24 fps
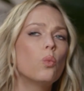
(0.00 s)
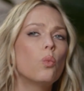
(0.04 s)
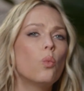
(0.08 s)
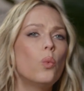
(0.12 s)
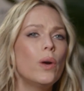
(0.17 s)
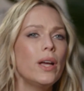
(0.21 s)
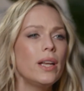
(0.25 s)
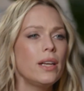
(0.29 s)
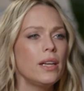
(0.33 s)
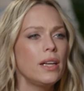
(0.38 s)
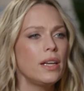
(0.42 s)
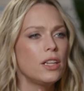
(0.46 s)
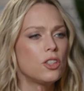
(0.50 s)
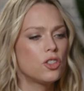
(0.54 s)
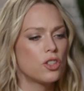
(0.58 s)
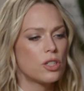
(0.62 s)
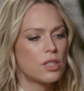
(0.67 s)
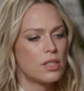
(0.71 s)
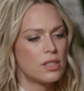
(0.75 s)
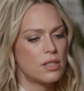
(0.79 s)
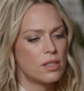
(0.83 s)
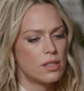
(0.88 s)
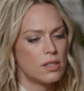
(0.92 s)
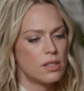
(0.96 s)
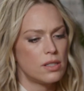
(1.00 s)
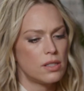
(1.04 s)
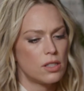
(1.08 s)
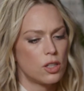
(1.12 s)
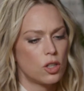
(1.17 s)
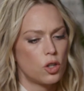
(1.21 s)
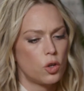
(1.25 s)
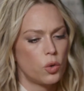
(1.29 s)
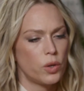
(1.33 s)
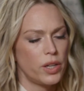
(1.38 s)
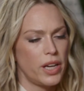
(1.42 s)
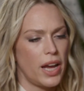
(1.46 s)
Whitney just
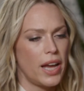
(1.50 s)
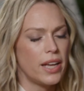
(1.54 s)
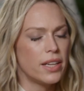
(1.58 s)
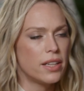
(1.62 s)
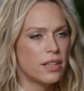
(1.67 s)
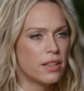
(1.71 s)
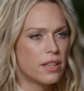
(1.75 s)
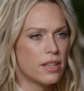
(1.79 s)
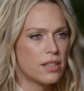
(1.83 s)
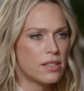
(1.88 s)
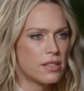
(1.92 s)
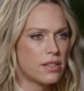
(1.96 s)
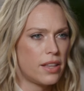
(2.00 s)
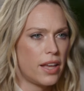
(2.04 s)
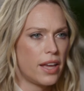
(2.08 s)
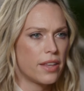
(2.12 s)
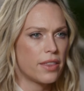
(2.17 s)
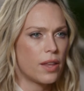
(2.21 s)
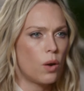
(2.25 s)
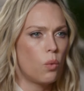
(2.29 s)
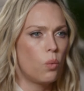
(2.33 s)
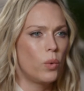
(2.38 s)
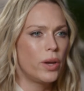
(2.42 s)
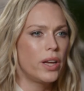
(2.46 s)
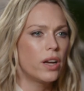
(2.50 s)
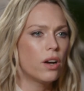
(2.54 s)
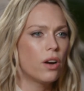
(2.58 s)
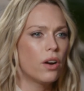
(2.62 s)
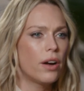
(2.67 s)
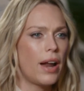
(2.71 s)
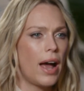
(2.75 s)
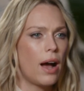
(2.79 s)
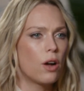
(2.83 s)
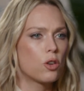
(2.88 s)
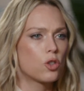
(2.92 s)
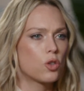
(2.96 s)
created this thing that we are
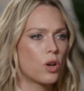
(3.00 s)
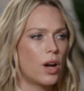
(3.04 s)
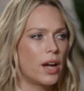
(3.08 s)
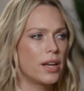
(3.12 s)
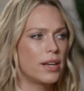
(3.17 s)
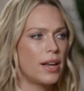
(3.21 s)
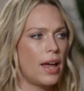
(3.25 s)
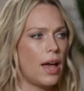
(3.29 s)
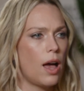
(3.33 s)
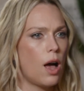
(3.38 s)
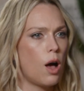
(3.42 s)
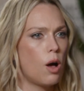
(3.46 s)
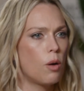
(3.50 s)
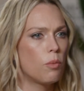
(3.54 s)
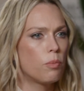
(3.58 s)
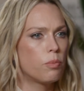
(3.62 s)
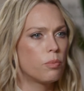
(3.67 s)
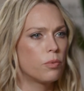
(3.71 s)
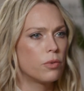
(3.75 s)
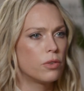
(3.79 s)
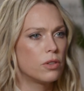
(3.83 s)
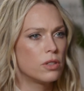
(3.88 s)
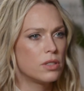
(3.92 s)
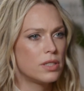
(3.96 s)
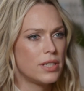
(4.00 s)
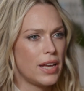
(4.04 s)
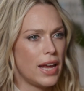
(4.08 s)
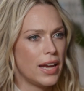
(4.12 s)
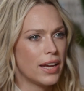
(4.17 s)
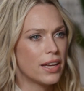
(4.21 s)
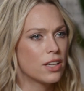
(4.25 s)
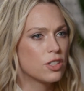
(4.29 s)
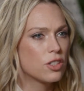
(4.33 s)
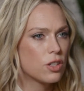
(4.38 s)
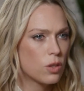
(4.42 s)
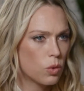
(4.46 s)
now trying to help
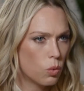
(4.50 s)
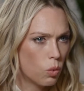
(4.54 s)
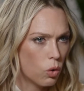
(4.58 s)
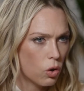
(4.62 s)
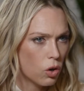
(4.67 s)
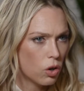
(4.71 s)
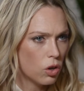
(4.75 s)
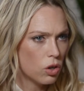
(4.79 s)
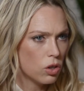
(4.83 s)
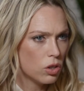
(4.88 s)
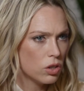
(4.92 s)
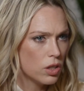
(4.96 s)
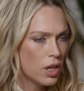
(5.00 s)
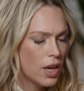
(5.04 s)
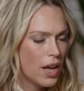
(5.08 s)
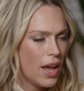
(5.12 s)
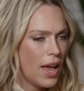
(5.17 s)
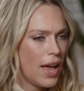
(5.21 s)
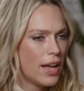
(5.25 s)
take into the world.